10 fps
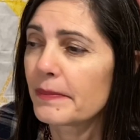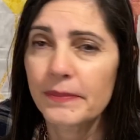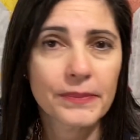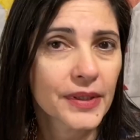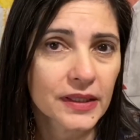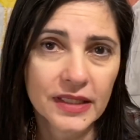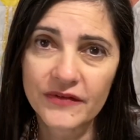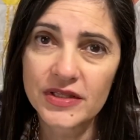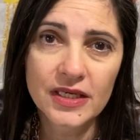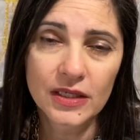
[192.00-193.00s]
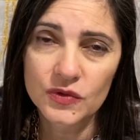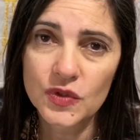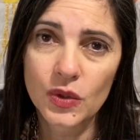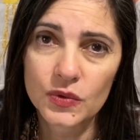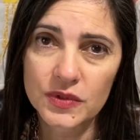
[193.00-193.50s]
but everything else
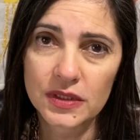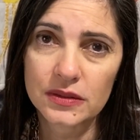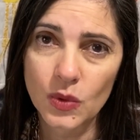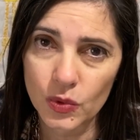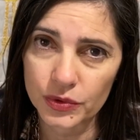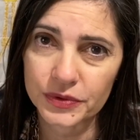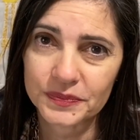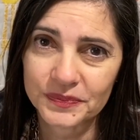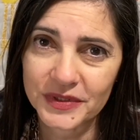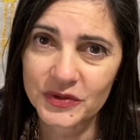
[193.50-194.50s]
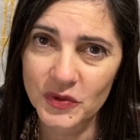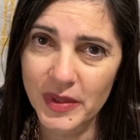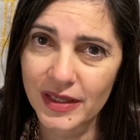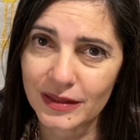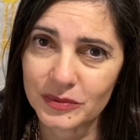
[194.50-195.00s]
goes in order into my
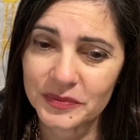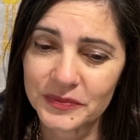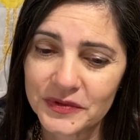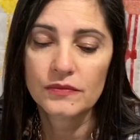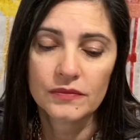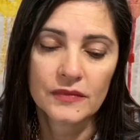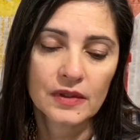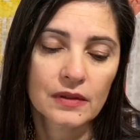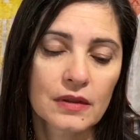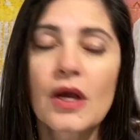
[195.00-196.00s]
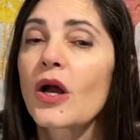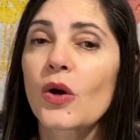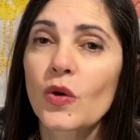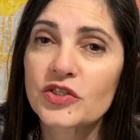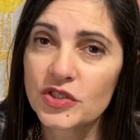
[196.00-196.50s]
albums.
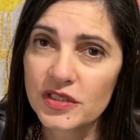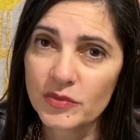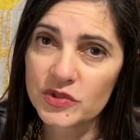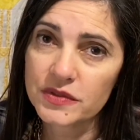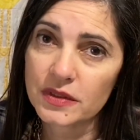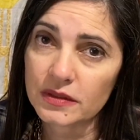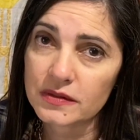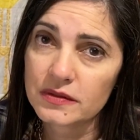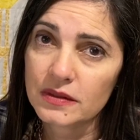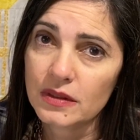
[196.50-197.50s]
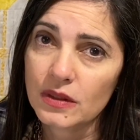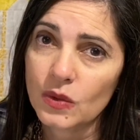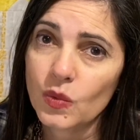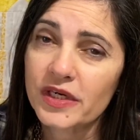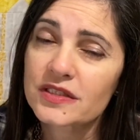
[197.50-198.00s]
Question number 6,
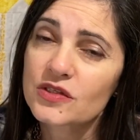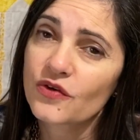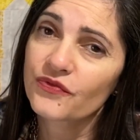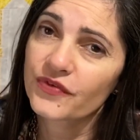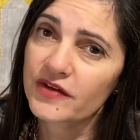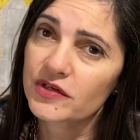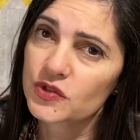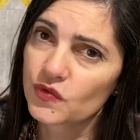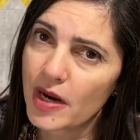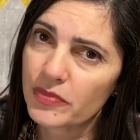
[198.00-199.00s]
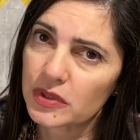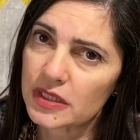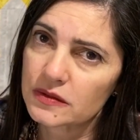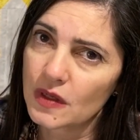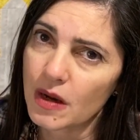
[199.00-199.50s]
what is your favorite scrapbooking
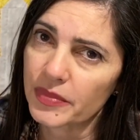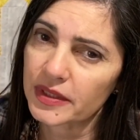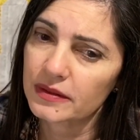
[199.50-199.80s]
topic?